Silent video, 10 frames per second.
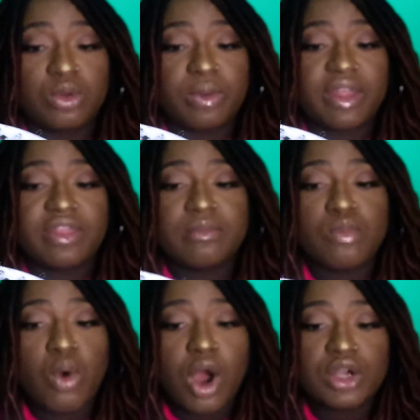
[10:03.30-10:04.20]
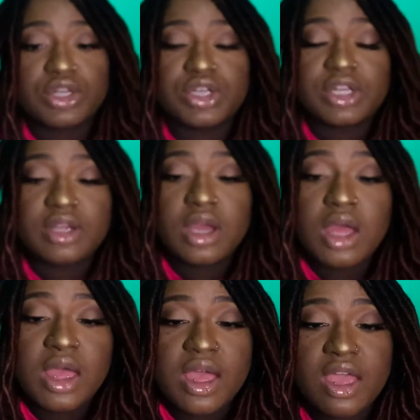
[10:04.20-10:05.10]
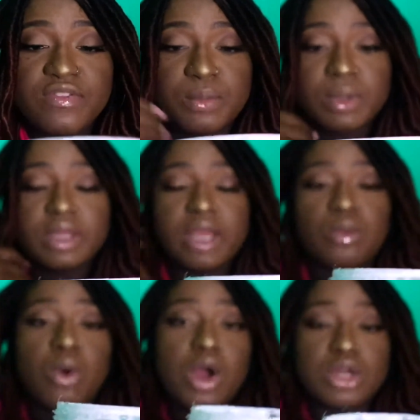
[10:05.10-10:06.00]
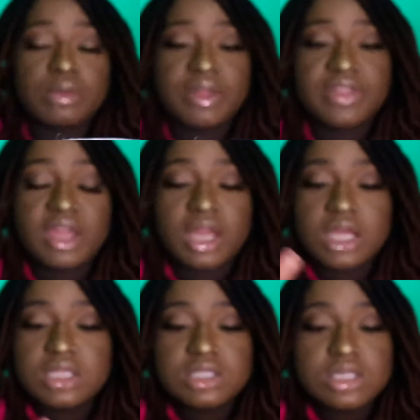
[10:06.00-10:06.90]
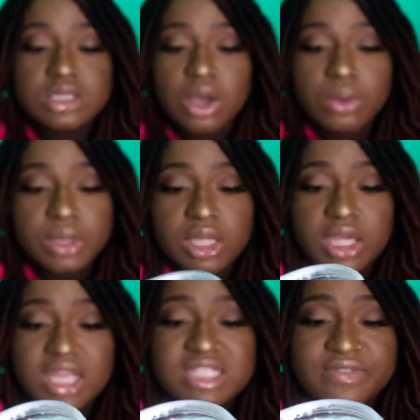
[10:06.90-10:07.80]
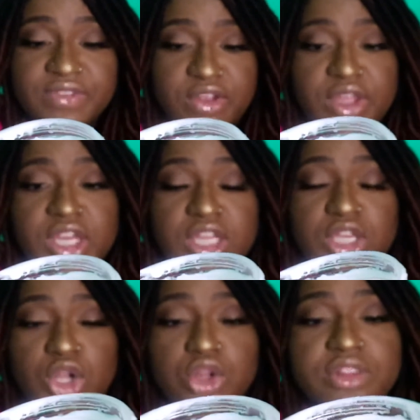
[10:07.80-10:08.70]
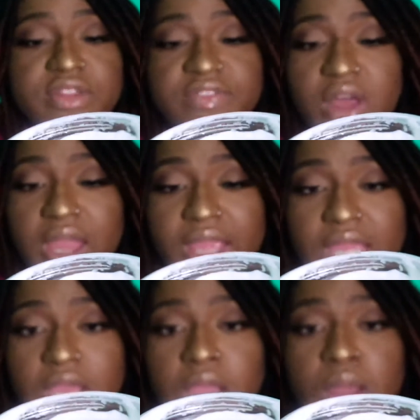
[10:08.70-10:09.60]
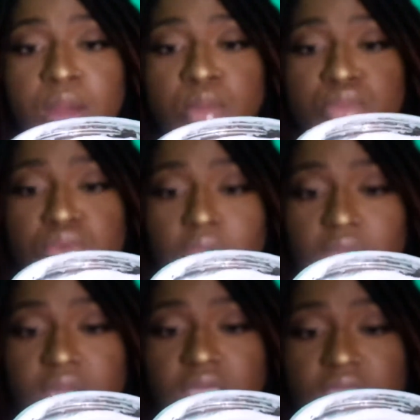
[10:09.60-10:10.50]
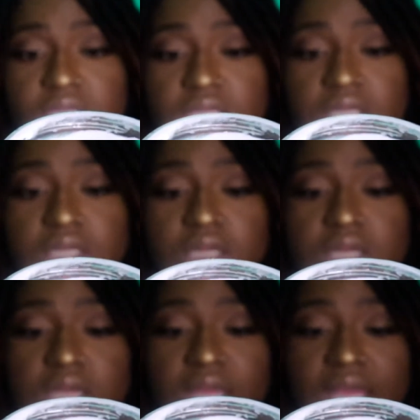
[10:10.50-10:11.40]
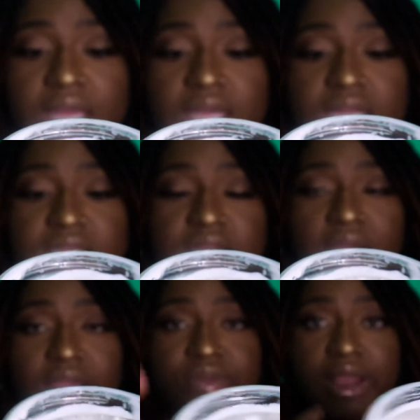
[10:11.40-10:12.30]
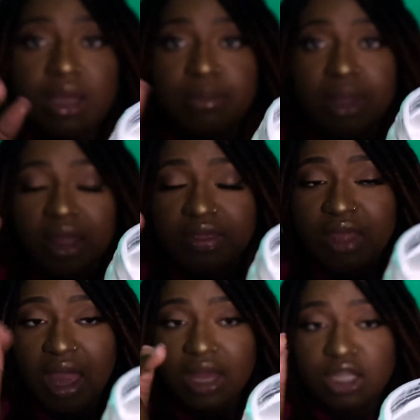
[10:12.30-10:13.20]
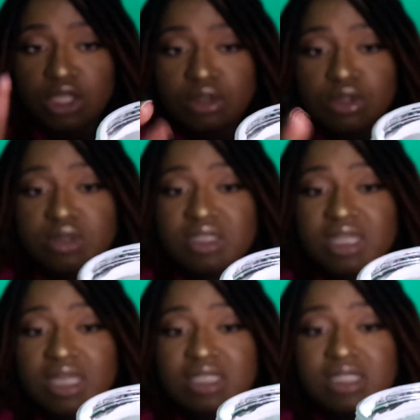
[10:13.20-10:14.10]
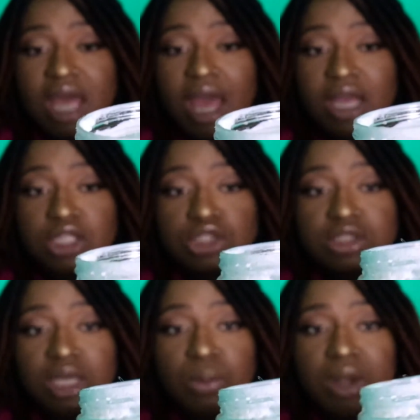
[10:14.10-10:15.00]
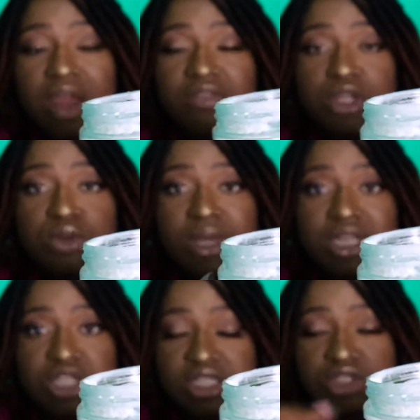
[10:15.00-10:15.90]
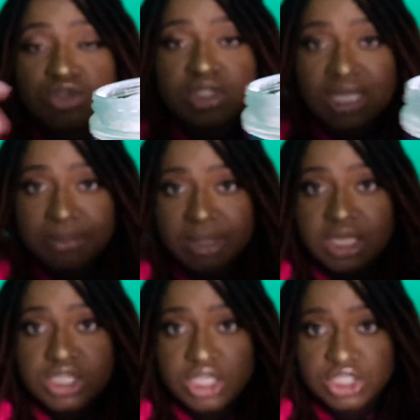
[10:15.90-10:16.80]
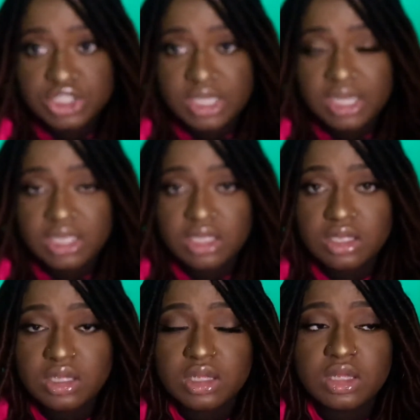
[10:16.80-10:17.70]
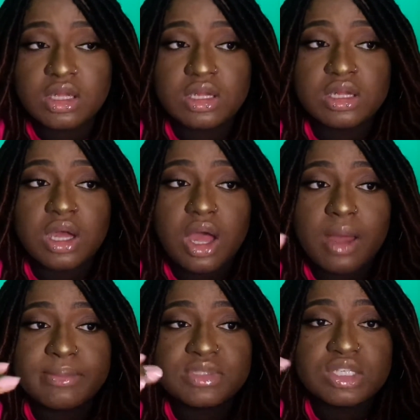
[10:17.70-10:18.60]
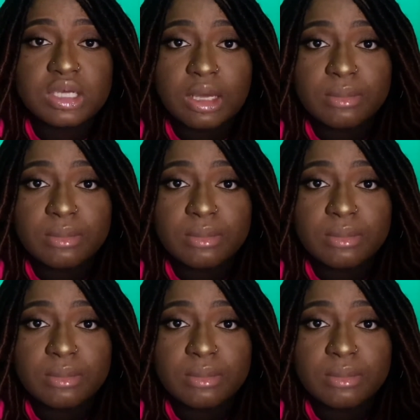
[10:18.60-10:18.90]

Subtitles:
with water. If you put like water with it, it's so good. It's a very good curl defying product, and I recommend that you use this actually whenever you get a chance to deep condition to help